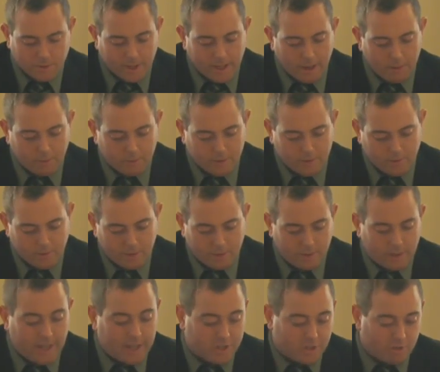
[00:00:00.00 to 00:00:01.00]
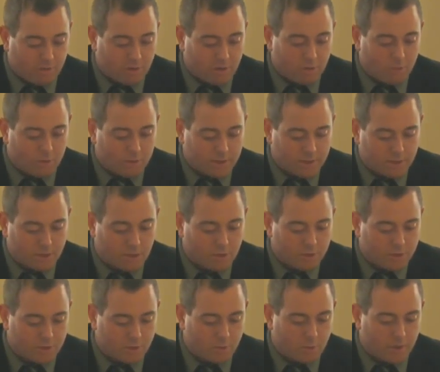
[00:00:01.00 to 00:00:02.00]
So that was, last year it was
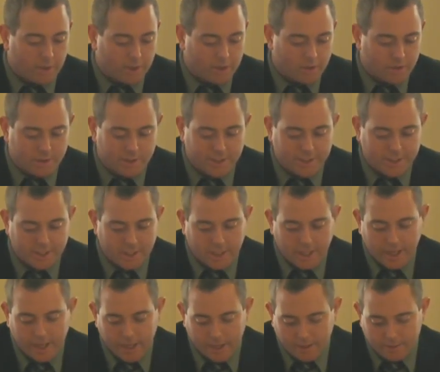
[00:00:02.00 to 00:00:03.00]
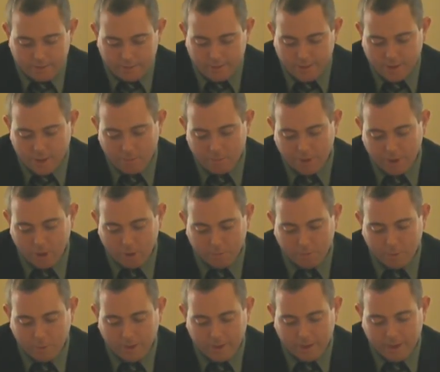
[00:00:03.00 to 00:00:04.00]
close to 160K. This coming year
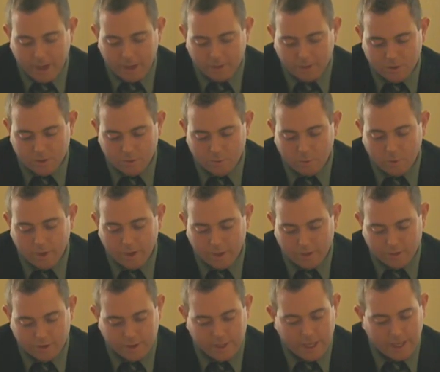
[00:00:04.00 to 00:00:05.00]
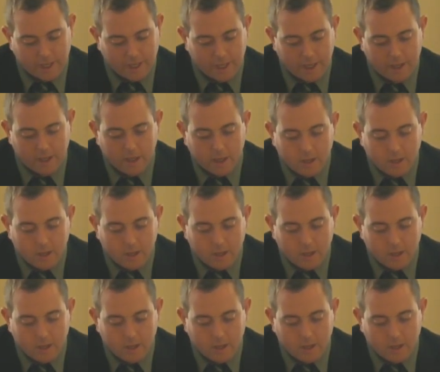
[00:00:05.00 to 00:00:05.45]
we went down to 110K.